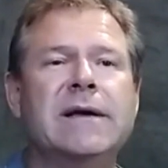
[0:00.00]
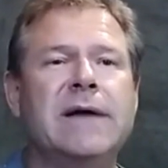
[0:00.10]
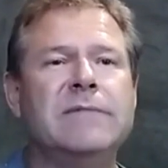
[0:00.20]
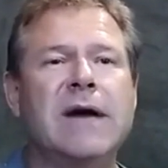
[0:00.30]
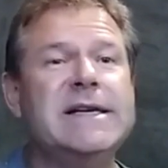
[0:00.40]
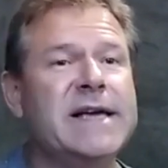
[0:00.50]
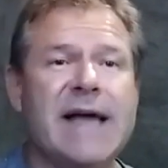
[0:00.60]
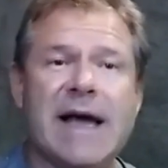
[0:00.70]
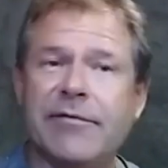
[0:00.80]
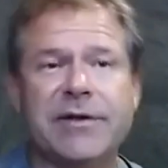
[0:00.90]
I, I did
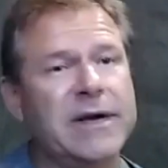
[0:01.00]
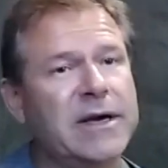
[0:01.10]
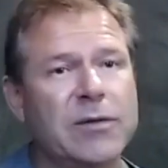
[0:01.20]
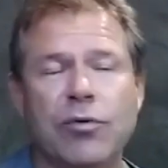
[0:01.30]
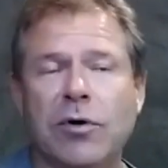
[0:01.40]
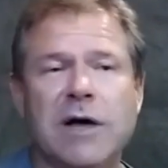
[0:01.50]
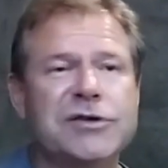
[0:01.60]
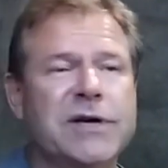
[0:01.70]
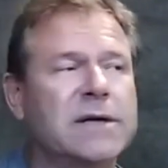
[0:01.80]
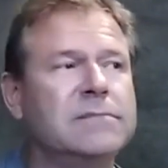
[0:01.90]
everything in the
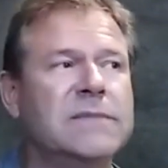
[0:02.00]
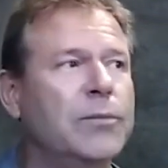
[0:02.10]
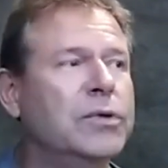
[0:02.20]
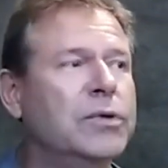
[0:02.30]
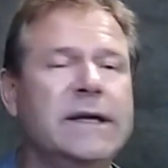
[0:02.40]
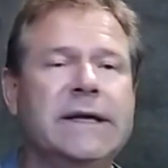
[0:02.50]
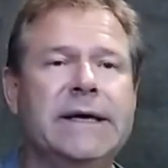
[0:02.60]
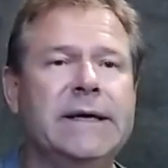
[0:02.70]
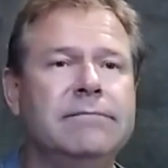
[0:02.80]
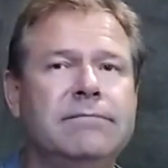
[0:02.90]
project
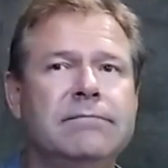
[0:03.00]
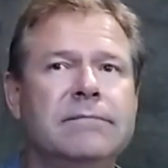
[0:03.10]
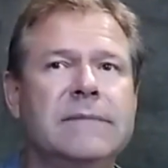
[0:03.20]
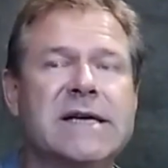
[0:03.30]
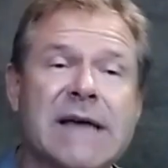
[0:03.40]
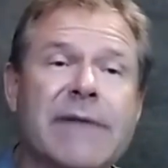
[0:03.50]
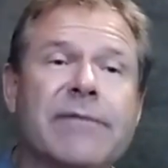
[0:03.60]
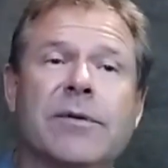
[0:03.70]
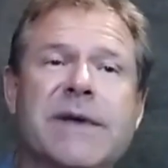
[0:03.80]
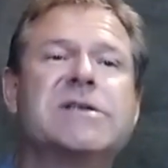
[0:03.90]
completely except
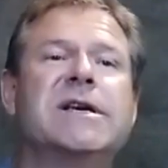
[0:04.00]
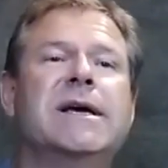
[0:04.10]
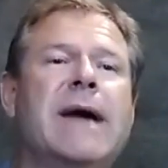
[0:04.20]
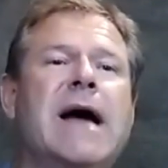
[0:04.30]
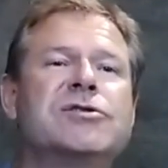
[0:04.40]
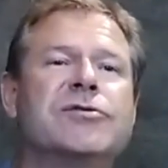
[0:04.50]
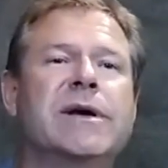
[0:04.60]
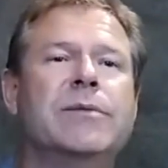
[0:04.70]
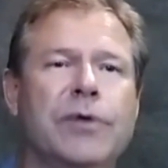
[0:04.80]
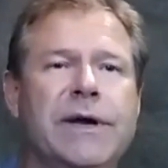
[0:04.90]
for mixing and
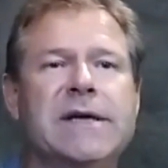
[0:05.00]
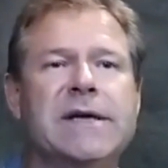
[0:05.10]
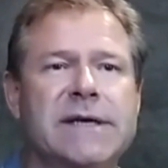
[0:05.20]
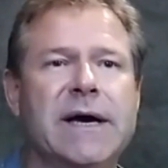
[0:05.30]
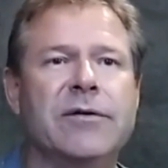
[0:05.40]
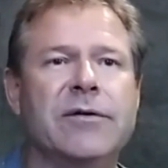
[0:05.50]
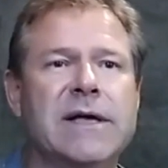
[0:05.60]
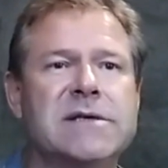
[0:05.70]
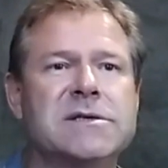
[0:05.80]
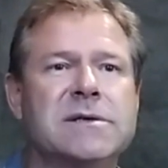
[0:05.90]
mastering and putting it together.
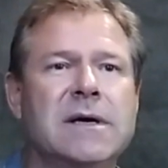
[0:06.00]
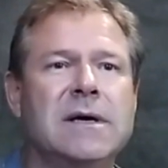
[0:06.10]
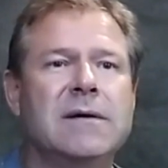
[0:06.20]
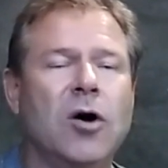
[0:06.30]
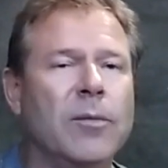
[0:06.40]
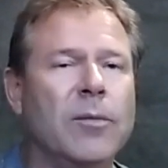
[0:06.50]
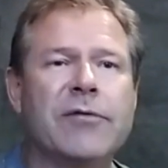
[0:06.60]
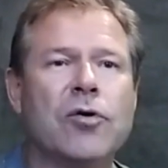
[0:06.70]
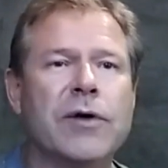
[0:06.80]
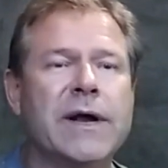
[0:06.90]
That's all my
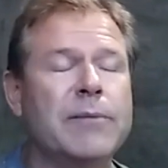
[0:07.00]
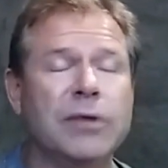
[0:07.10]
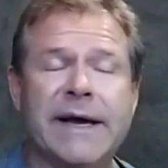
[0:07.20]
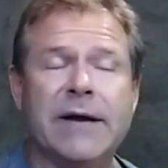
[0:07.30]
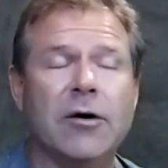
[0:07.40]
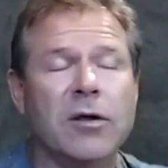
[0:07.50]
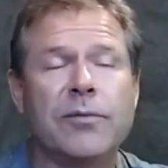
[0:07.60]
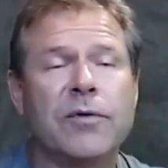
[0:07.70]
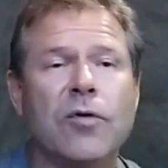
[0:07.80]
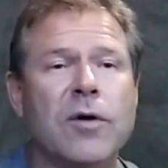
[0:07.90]
recording. I played all the
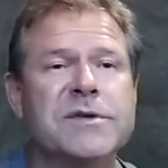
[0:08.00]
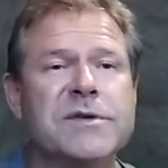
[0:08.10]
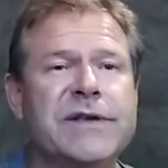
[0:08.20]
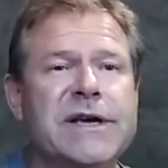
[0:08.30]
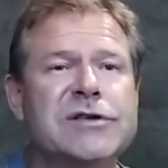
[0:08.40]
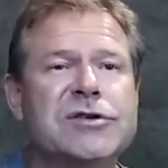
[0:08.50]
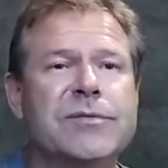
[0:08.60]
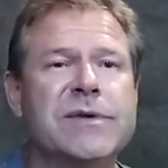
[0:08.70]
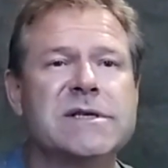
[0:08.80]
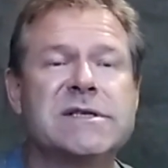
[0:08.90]
performance of the
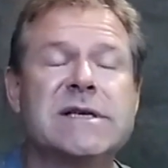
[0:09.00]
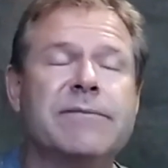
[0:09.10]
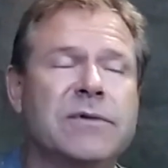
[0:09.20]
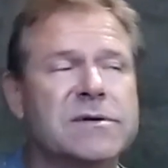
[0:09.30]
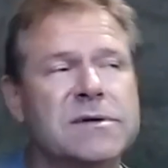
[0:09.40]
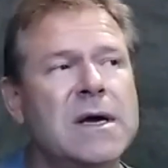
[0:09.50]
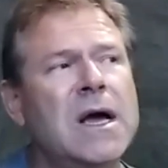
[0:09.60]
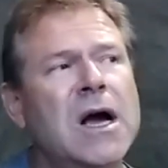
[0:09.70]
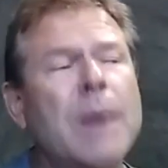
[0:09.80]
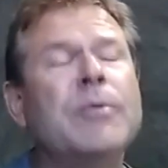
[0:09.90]
instruments, except there's
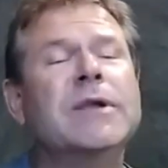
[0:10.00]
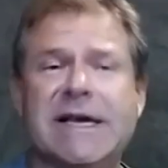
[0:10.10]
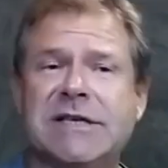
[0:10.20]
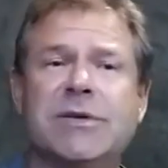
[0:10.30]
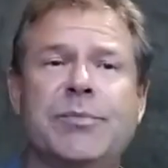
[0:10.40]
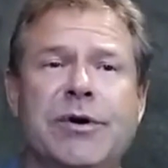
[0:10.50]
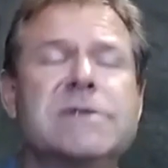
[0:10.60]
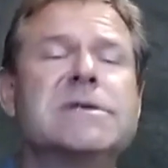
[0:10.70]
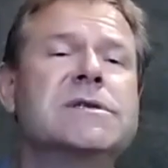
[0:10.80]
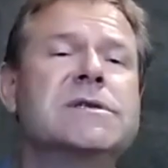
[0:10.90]
a couple of guest
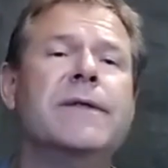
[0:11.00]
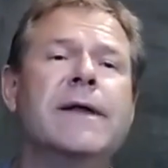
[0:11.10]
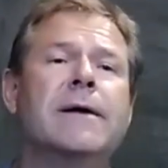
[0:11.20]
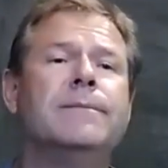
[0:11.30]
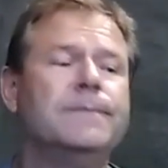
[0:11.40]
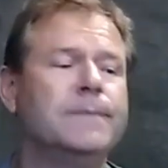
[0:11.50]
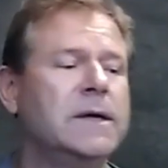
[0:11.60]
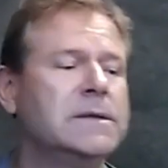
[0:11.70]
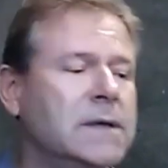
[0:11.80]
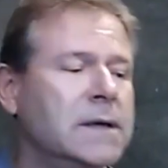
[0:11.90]
appearances on there
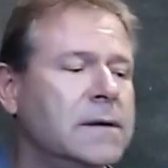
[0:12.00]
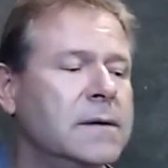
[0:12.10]
to,